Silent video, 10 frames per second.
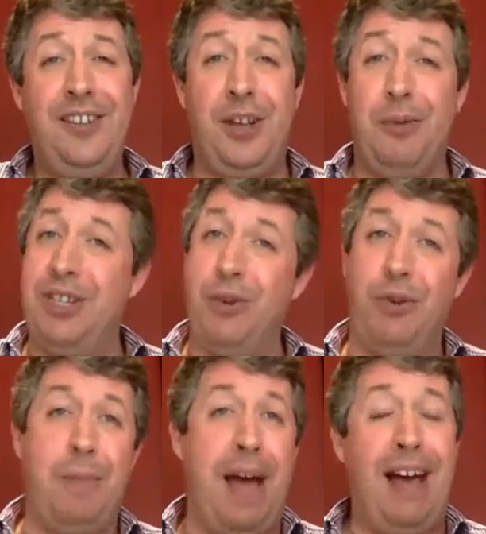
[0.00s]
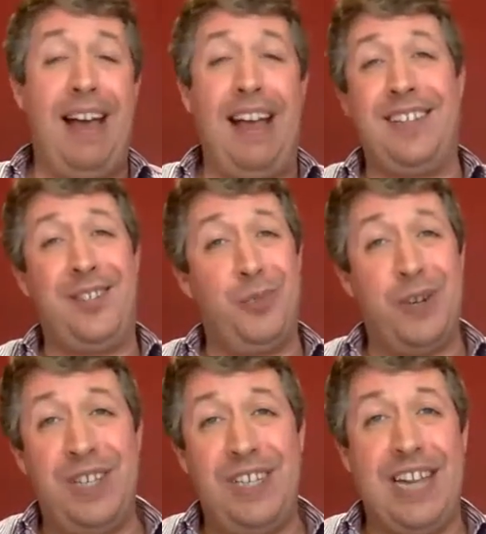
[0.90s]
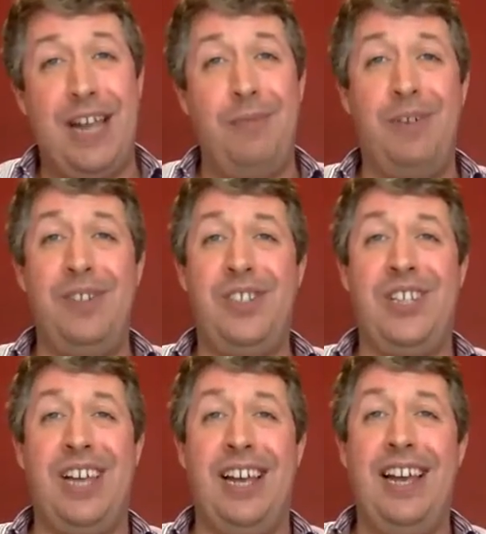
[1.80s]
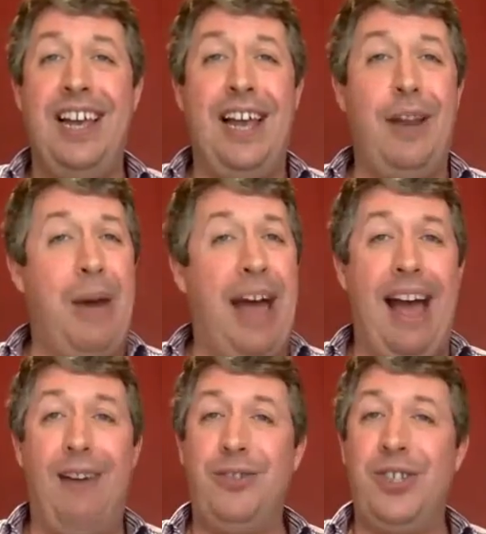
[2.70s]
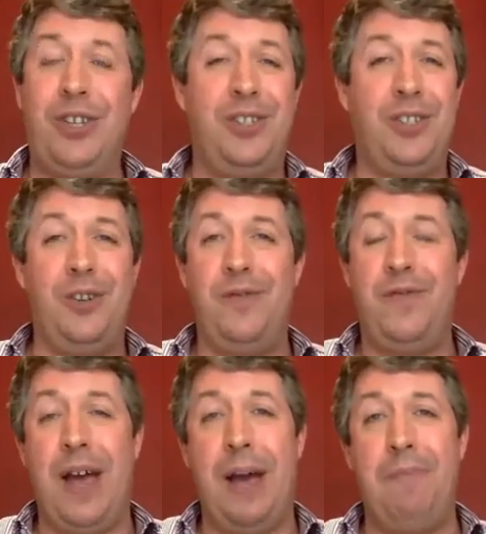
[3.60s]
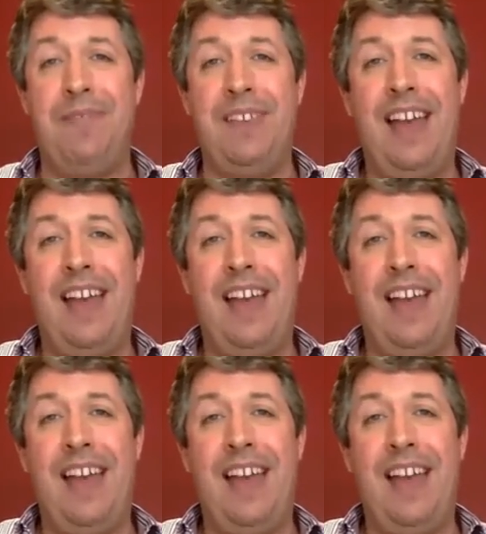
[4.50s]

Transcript: So we talk about accessibility statements and about how to sort of